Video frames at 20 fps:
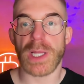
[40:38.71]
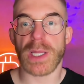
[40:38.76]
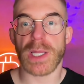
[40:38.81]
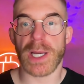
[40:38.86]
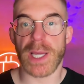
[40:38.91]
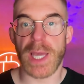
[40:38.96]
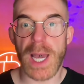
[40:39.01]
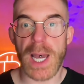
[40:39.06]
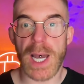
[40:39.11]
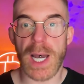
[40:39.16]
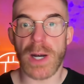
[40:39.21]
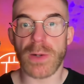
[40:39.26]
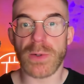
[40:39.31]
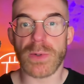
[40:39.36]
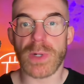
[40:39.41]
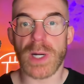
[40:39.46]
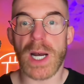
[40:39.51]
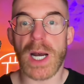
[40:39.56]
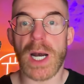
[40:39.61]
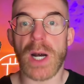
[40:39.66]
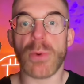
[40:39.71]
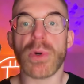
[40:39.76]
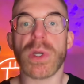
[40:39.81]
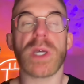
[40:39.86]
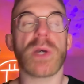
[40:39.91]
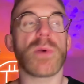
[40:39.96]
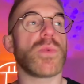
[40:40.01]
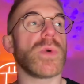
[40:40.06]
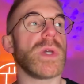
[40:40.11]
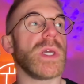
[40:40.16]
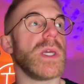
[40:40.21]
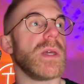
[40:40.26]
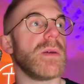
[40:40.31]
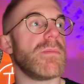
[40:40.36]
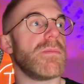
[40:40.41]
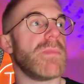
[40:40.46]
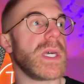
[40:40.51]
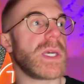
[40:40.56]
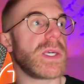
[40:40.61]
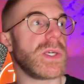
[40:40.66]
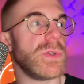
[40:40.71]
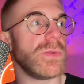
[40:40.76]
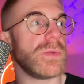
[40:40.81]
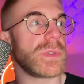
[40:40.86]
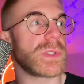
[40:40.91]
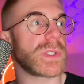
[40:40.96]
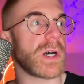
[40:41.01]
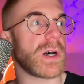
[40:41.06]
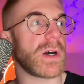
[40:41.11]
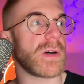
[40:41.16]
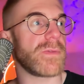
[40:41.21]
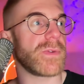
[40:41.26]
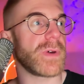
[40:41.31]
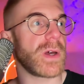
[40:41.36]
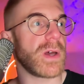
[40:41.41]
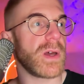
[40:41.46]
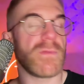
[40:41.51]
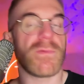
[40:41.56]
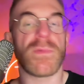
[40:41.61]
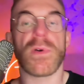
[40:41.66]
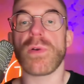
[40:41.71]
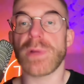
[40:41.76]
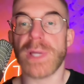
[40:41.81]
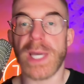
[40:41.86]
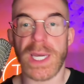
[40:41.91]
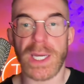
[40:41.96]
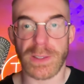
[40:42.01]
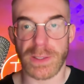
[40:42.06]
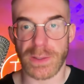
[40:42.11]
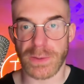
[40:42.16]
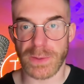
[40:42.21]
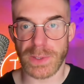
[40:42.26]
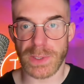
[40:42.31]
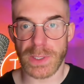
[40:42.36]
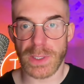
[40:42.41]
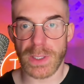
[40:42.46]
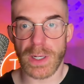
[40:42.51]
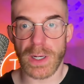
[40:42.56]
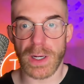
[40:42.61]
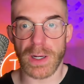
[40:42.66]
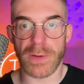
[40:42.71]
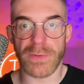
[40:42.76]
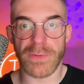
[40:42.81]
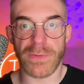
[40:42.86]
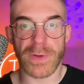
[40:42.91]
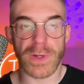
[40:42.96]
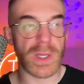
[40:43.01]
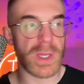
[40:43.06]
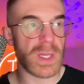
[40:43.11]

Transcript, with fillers: Like how how can we make use of volcanoes, of